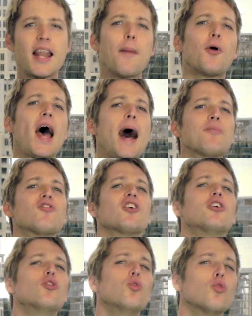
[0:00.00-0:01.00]
Now, perhaps the
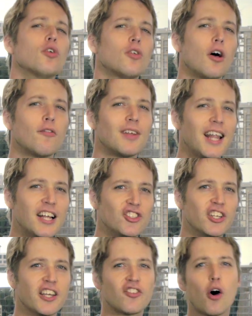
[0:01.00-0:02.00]
ghoul of
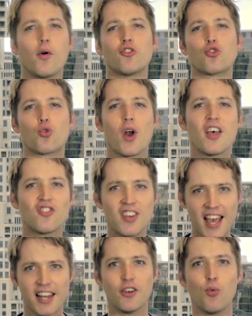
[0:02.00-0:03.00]
legend has always
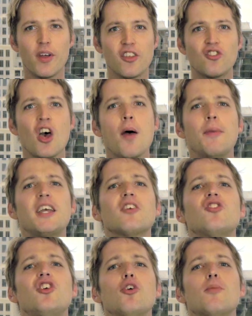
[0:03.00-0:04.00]
resonated with us
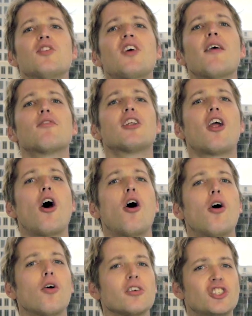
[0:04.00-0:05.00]
because humans have
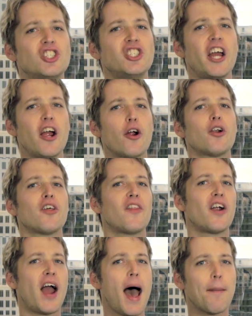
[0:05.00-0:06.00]
long shared
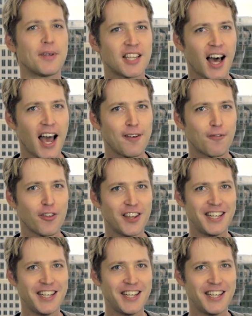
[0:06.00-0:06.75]
their appetite for the